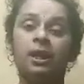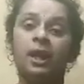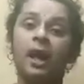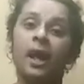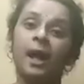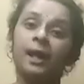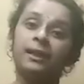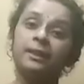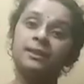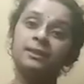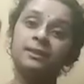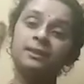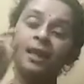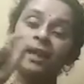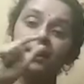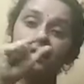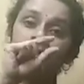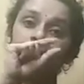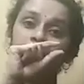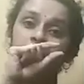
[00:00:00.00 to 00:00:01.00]
and
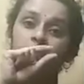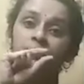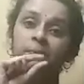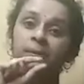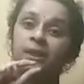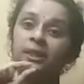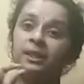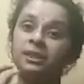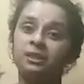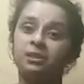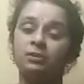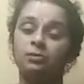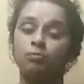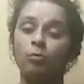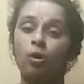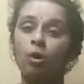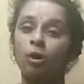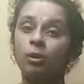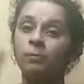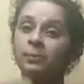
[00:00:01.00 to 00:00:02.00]
inside that beads, small